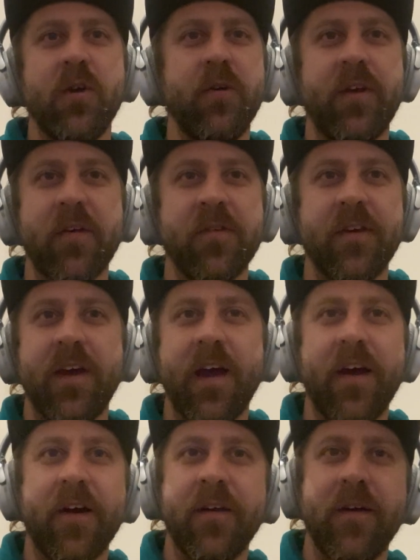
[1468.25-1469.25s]
who doesn't
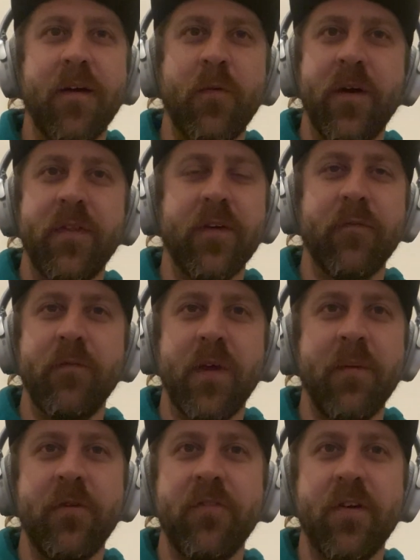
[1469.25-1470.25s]
care what the
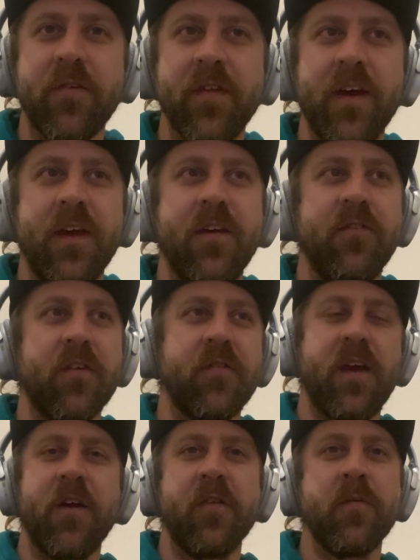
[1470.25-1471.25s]
image looks like, he just
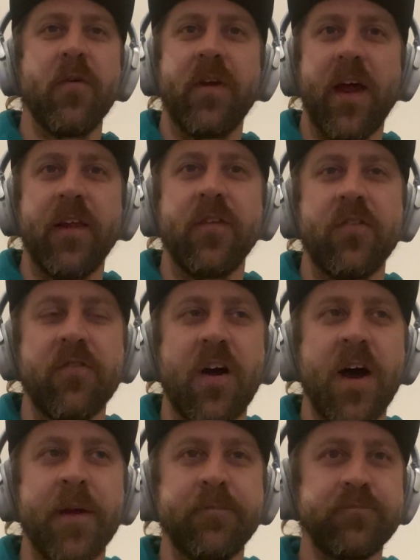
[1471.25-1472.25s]
cares about getting the
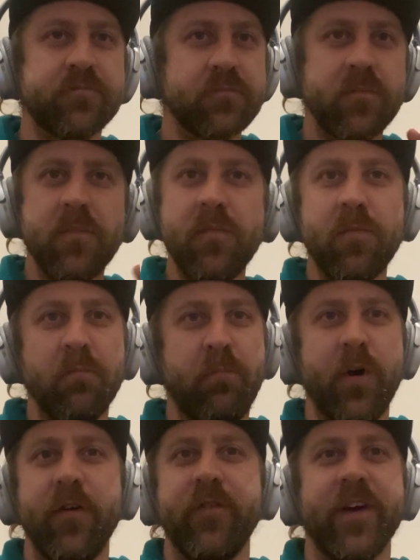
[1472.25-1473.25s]
shot.
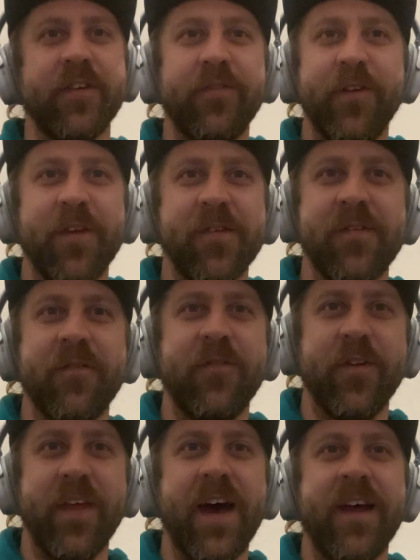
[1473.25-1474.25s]
Perfect for
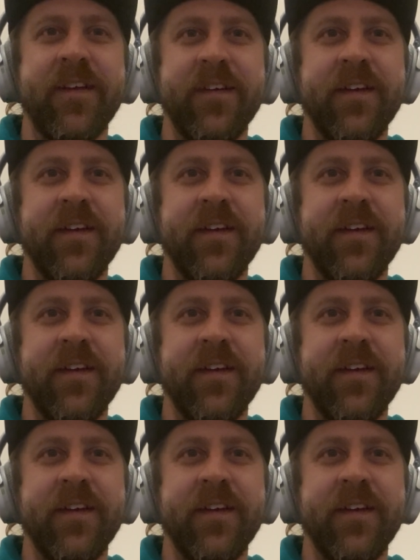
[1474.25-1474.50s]
that.